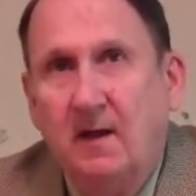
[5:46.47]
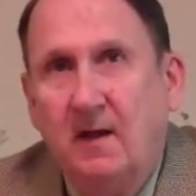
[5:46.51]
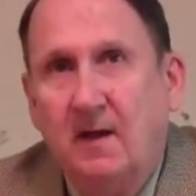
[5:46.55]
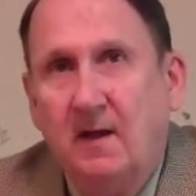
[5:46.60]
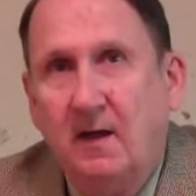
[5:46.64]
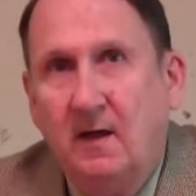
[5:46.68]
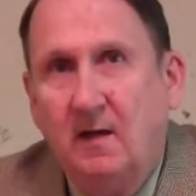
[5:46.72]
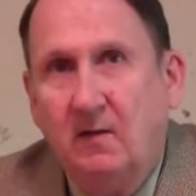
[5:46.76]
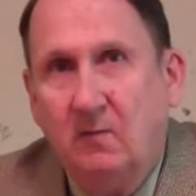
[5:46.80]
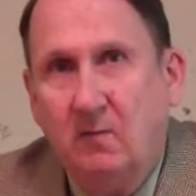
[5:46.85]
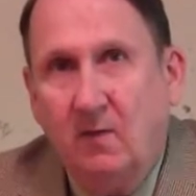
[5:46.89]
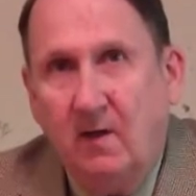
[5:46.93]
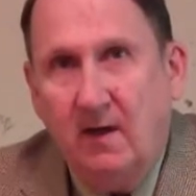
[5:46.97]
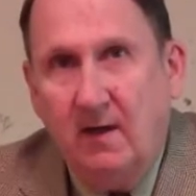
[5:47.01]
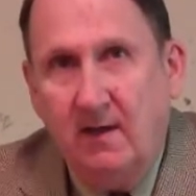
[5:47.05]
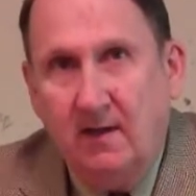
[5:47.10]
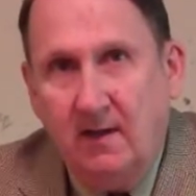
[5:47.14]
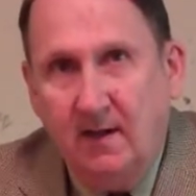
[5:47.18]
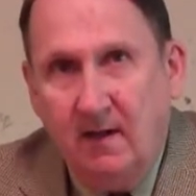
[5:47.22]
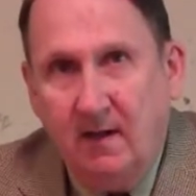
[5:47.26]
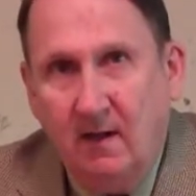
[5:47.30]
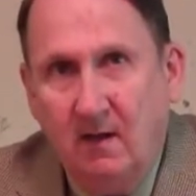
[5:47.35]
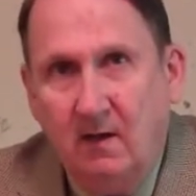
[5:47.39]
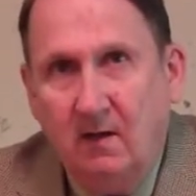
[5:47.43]
And right
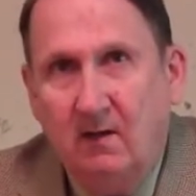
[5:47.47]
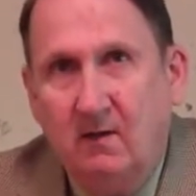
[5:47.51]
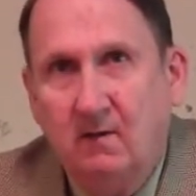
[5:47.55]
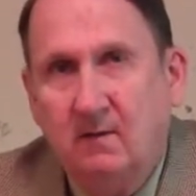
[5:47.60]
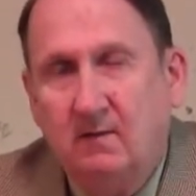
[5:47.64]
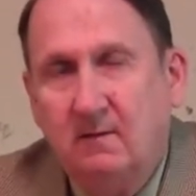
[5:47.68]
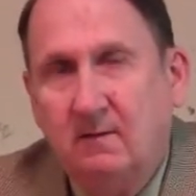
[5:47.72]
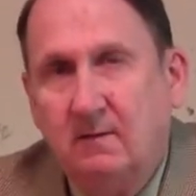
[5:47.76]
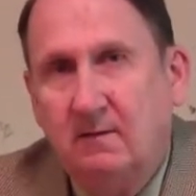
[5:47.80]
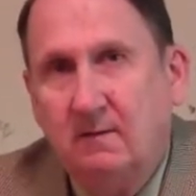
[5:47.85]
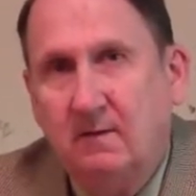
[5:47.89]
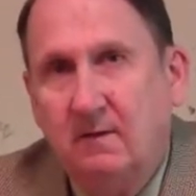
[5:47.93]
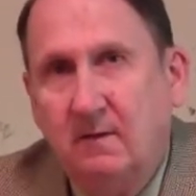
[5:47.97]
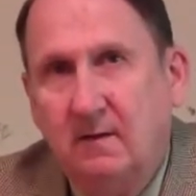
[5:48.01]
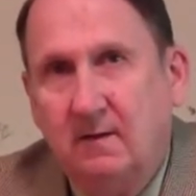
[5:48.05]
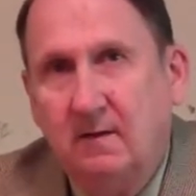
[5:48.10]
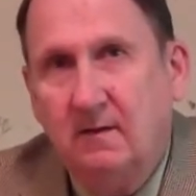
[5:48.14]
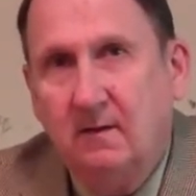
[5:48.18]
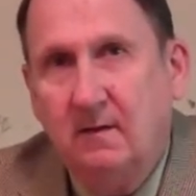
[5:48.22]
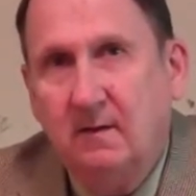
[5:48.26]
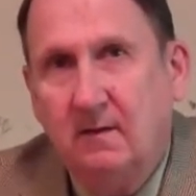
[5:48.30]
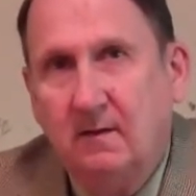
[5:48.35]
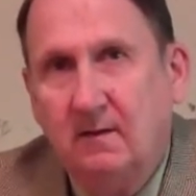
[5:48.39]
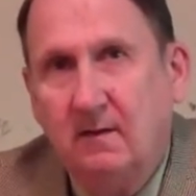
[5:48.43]
now,
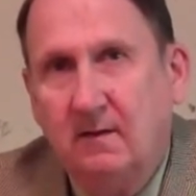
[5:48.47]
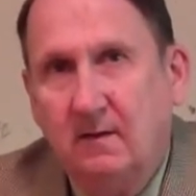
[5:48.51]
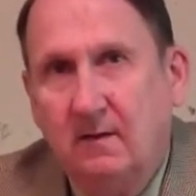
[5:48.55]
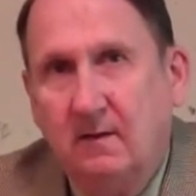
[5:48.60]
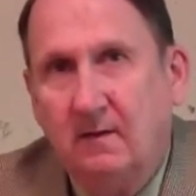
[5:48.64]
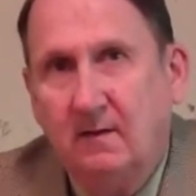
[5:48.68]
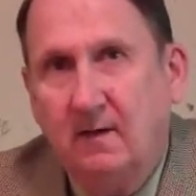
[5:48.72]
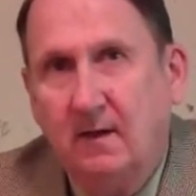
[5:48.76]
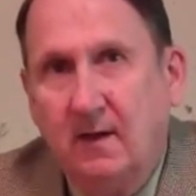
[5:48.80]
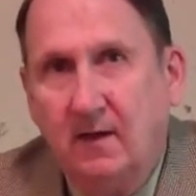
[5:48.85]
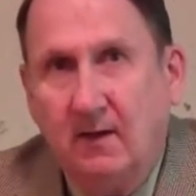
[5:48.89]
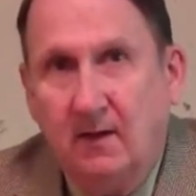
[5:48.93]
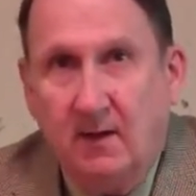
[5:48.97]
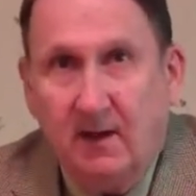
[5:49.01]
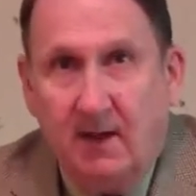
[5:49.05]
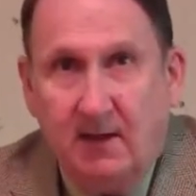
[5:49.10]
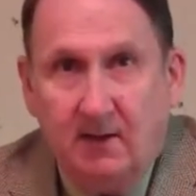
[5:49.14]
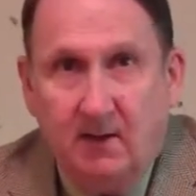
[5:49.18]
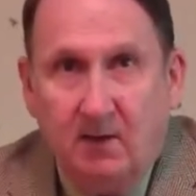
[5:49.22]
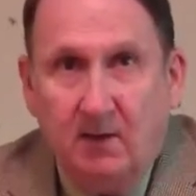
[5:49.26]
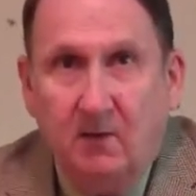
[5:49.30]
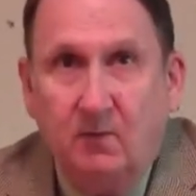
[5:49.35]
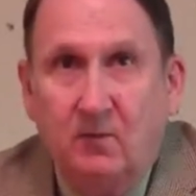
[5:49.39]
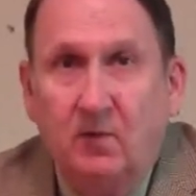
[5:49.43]
I'd like
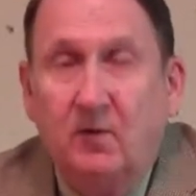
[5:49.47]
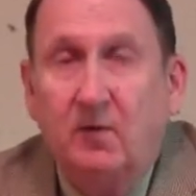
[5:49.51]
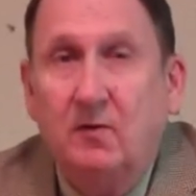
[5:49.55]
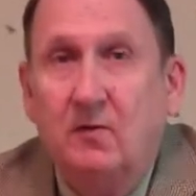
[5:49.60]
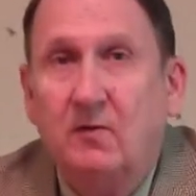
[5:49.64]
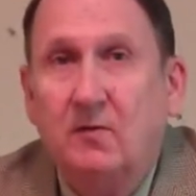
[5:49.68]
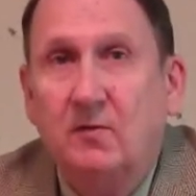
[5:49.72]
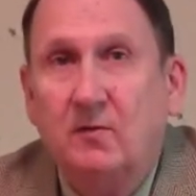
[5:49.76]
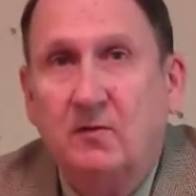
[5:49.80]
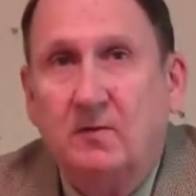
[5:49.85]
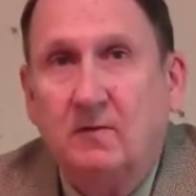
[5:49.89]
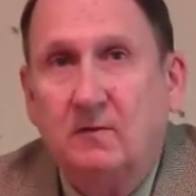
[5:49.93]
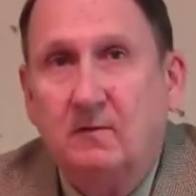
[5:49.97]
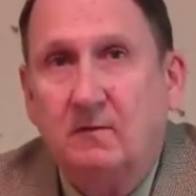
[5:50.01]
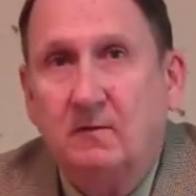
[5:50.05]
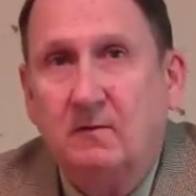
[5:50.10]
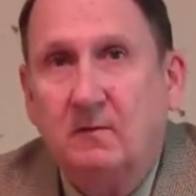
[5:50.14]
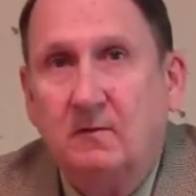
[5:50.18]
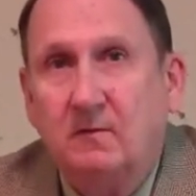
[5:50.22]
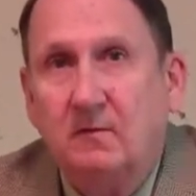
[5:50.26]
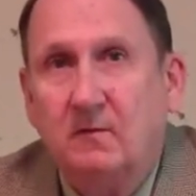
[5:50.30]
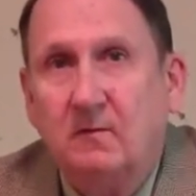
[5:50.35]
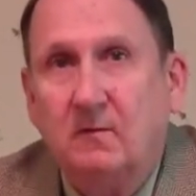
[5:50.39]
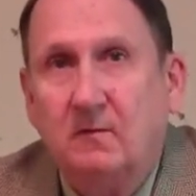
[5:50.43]
to introduce
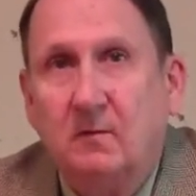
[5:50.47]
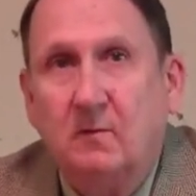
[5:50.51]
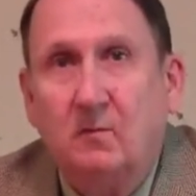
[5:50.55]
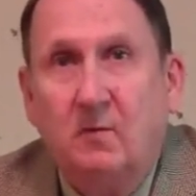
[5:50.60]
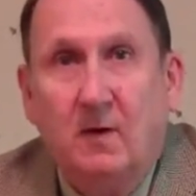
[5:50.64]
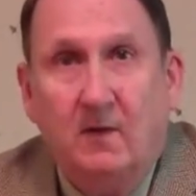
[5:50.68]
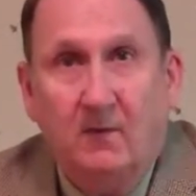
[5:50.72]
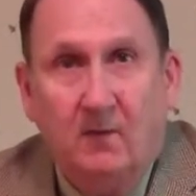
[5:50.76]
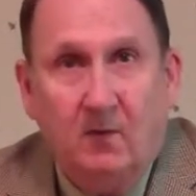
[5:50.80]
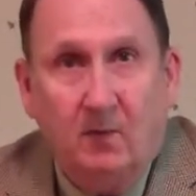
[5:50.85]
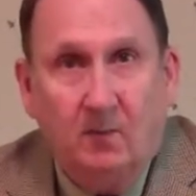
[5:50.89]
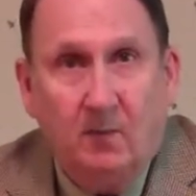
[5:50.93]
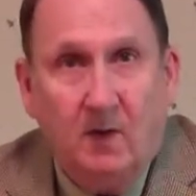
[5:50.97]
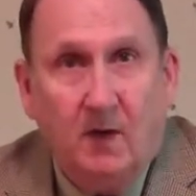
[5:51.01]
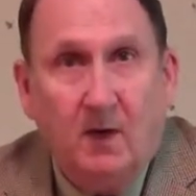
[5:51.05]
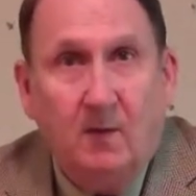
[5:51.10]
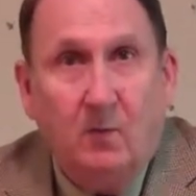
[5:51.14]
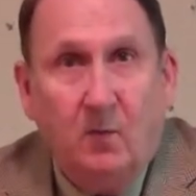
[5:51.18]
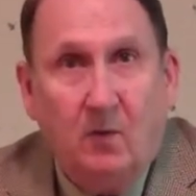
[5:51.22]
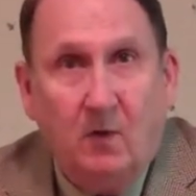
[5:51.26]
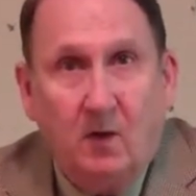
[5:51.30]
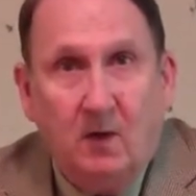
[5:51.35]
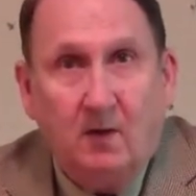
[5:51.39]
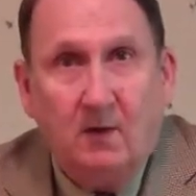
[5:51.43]
Reverend Bob
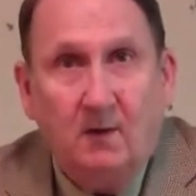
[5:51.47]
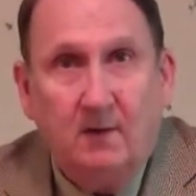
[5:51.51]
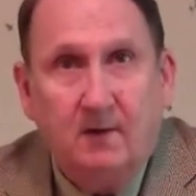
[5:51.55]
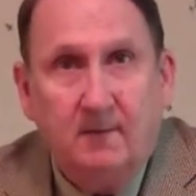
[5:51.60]
Walker.